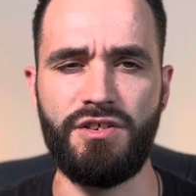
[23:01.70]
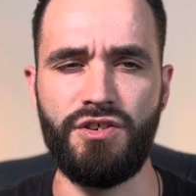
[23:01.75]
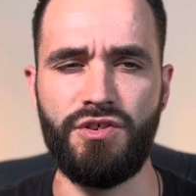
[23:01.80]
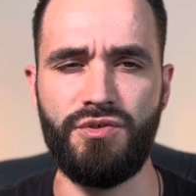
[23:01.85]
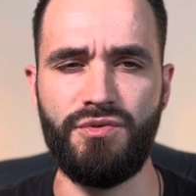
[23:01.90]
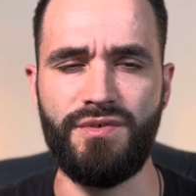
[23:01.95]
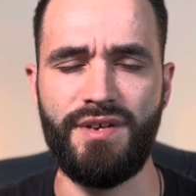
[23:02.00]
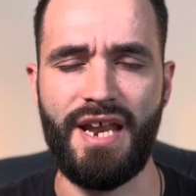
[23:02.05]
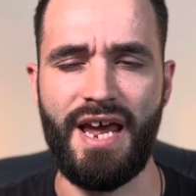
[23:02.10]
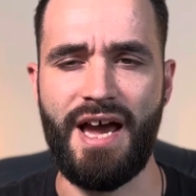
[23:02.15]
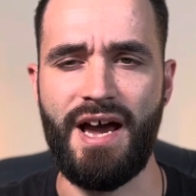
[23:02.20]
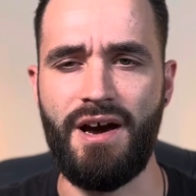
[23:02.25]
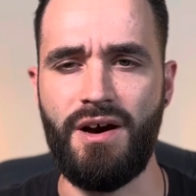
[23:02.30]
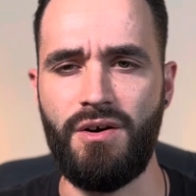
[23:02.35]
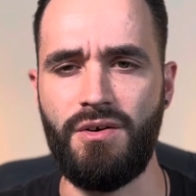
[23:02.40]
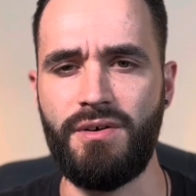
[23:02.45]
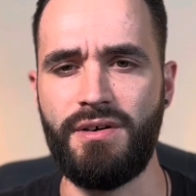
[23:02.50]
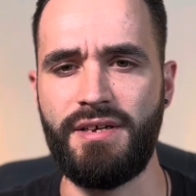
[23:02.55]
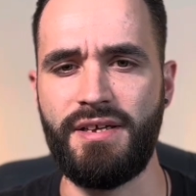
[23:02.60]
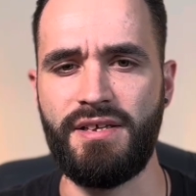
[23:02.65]
you
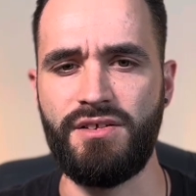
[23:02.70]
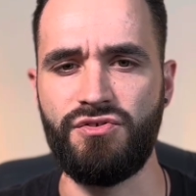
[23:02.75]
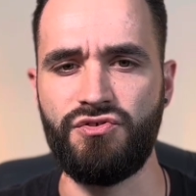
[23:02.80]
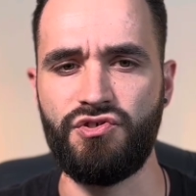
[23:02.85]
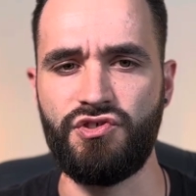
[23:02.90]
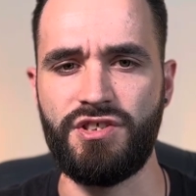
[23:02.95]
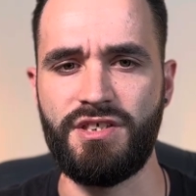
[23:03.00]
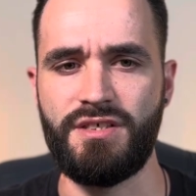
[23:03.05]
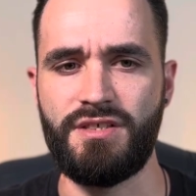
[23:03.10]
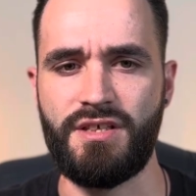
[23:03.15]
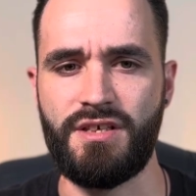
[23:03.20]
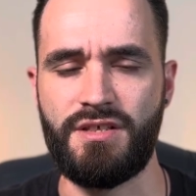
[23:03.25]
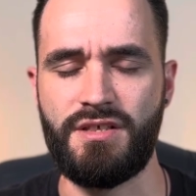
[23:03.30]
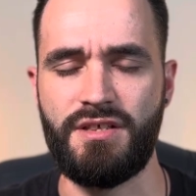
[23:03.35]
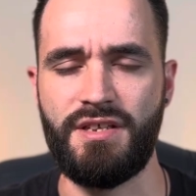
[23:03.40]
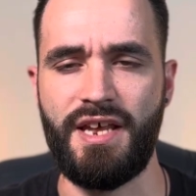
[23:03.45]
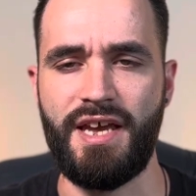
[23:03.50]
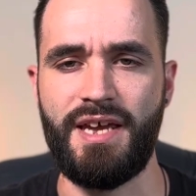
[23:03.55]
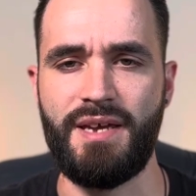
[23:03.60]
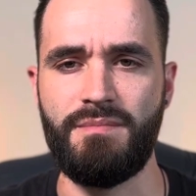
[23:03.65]
now in Jesus'
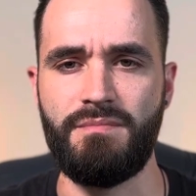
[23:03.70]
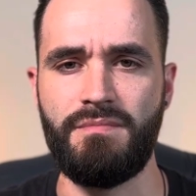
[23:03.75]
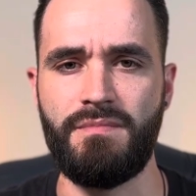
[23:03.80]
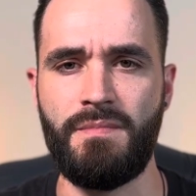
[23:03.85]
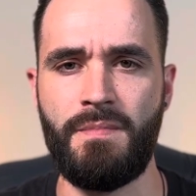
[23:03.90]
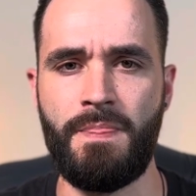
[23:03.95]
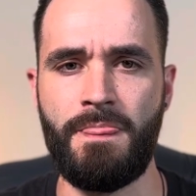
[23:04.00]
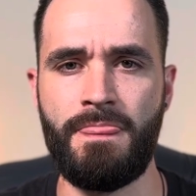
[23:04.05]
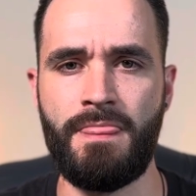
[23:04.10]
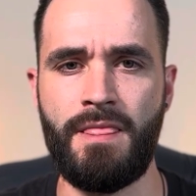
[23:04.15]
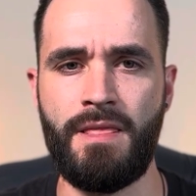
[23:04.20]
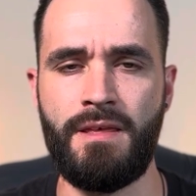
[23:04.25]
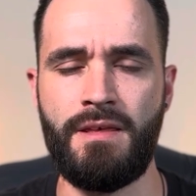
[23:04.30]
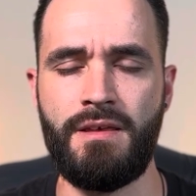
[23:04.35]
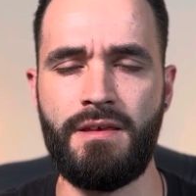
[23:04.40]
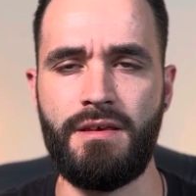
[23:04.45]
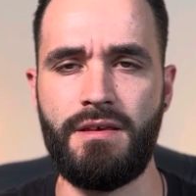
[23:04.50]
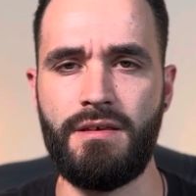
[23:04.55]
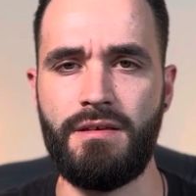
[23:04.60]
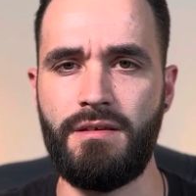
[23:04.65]
name.
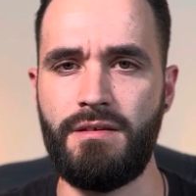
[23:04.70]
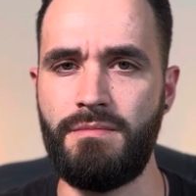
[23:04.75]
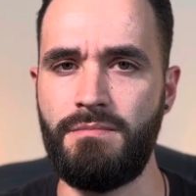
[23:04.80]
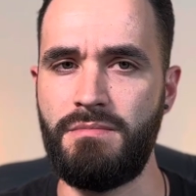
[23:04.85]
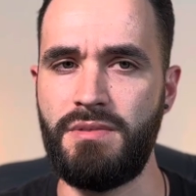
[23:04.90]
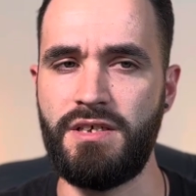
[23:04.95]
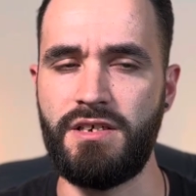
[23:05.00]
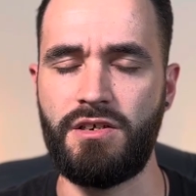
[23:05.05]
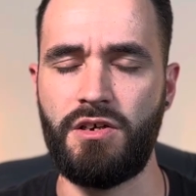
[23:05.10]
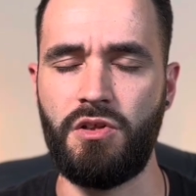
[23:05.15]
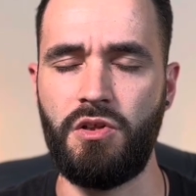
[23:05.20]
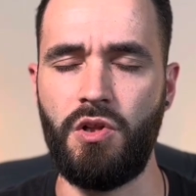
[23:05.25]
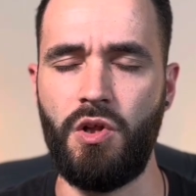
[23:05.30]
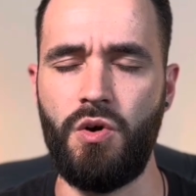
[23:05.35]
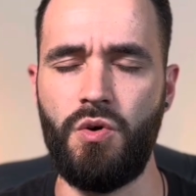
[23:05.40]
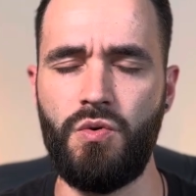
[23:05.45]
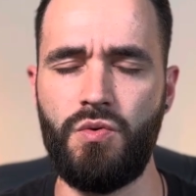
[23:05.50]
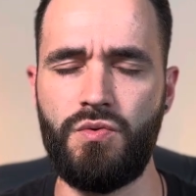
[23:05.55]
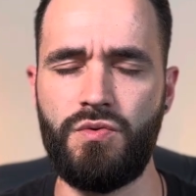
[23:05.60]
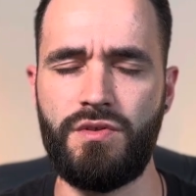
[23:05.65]
Be
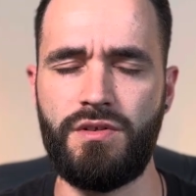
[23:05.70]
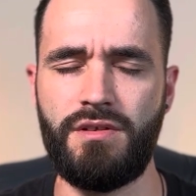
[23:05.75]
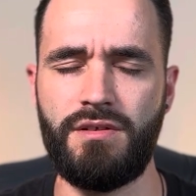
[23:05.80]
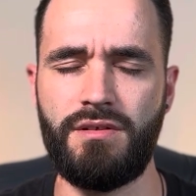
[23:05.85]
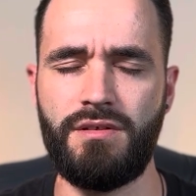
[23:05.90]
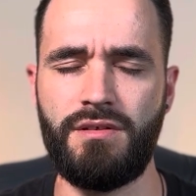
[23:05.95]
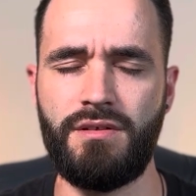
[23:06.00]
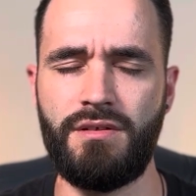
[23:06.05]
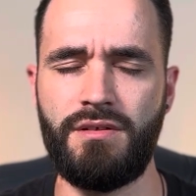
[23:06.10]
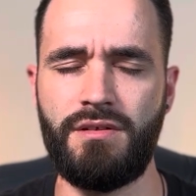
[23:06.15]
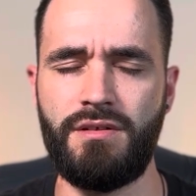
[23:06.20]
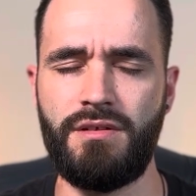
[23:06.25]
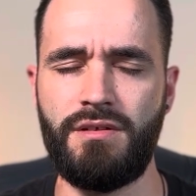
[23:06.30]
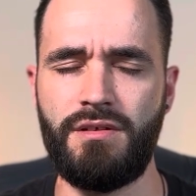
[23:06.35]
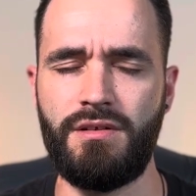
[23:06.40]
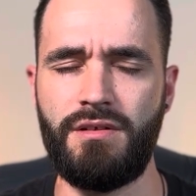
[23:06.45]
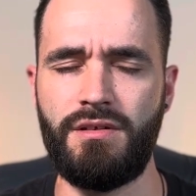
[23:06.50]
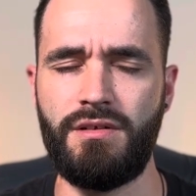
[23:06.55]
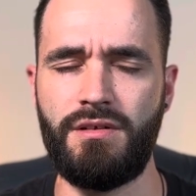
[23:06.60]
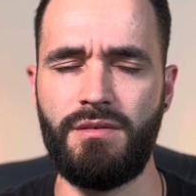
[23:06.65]
clothed,
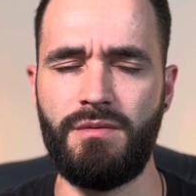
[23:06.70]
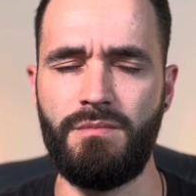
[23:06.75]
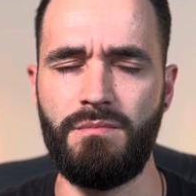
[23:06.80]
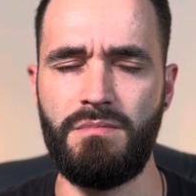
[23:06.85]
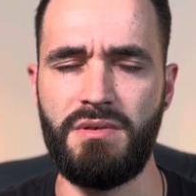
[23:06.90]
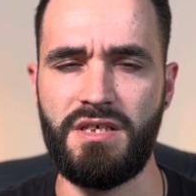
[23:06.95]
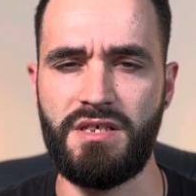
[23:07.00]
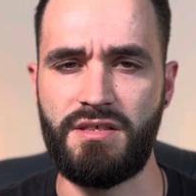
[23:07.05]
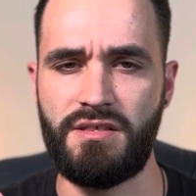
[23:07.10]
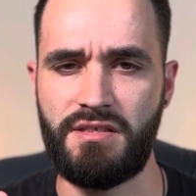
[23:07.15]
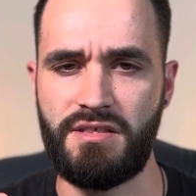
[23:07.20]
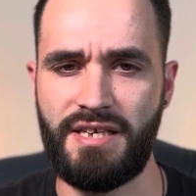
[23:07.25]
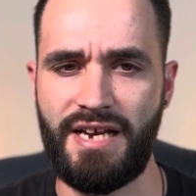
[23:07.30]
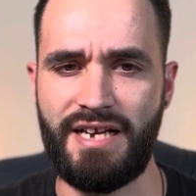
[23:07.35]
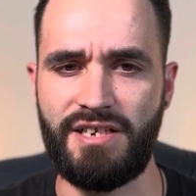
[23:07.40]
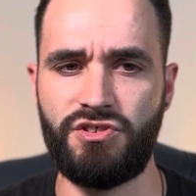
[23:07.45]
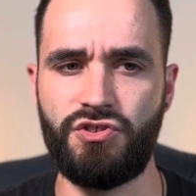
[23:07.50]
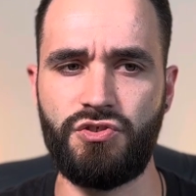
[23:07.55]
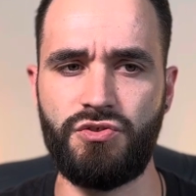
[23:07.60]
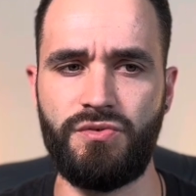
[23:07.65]
be
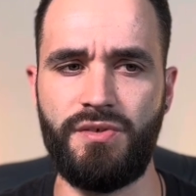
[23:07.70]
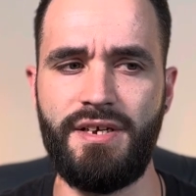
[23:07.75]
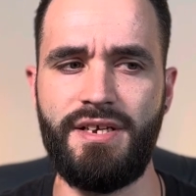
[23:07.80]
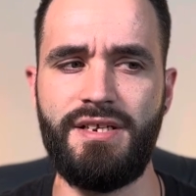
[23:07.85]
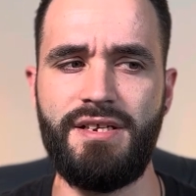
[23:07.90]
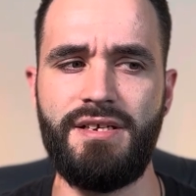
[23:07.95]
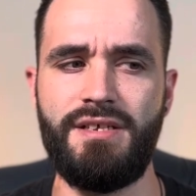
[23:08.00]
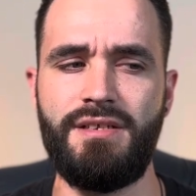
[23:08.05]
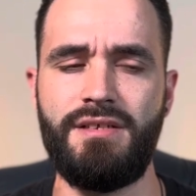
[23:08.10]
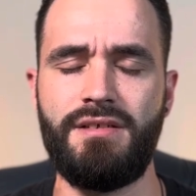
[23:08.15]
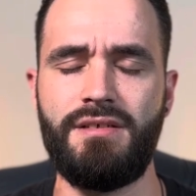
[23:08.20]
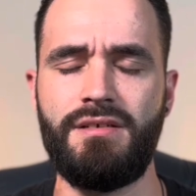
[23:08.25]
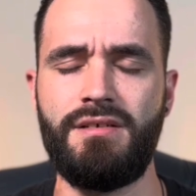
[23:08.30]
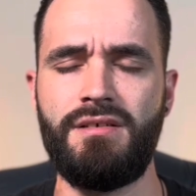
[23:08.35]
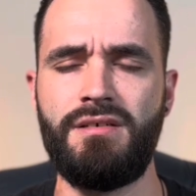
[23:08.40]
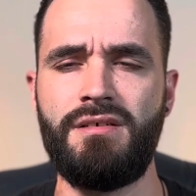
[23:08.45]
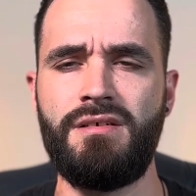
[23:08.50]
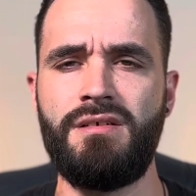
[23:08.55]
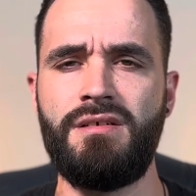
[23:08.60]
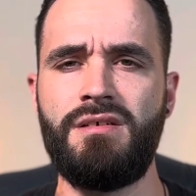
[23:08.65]
saturated,
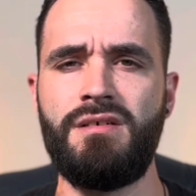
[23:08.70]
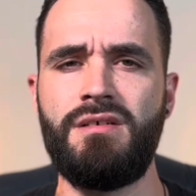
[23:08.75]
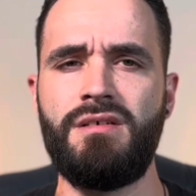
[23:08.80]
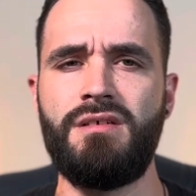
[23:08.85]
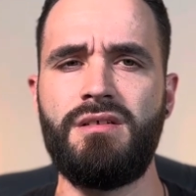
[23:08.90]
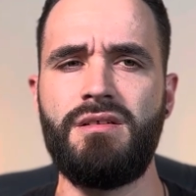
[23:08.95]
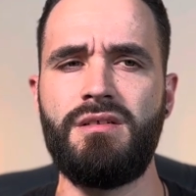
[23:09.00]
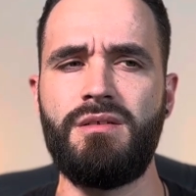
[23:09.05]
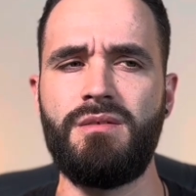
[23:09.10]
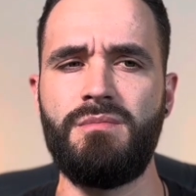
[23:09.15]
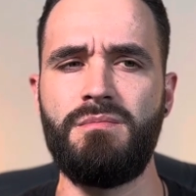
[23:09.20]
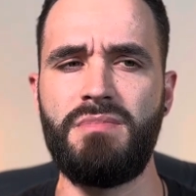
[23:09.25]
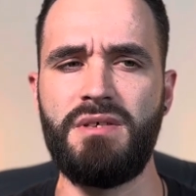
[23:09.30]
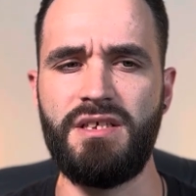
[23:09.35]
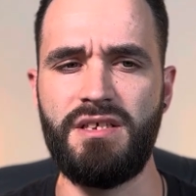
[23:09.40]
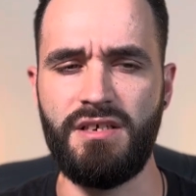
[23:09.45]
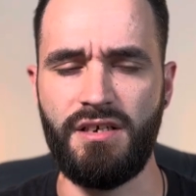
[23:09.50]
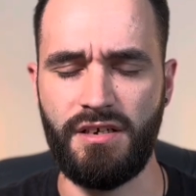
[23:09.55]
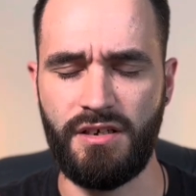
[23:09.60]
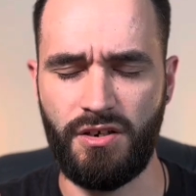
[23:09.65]

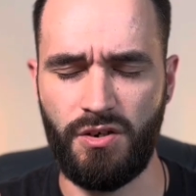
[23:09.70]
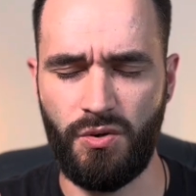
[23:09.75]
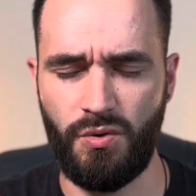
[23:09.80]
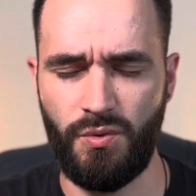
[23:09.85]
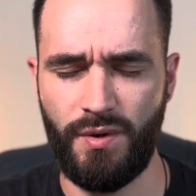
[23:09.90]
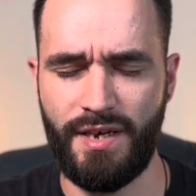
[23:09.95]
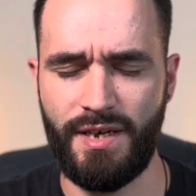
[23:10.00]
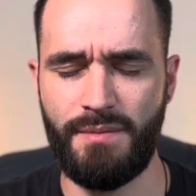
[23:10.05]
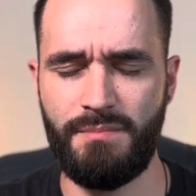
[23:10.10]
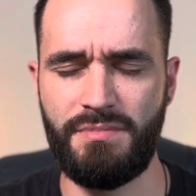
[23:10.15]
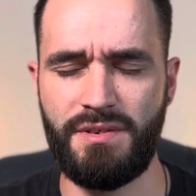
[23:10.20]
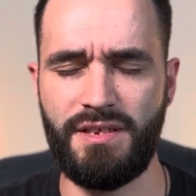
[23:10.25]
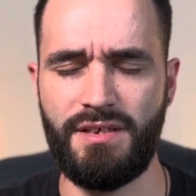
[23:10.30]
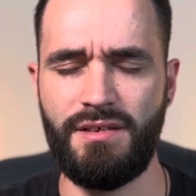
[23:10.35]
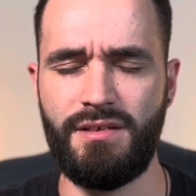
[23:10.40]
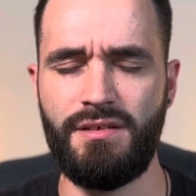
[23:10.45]
be equipped,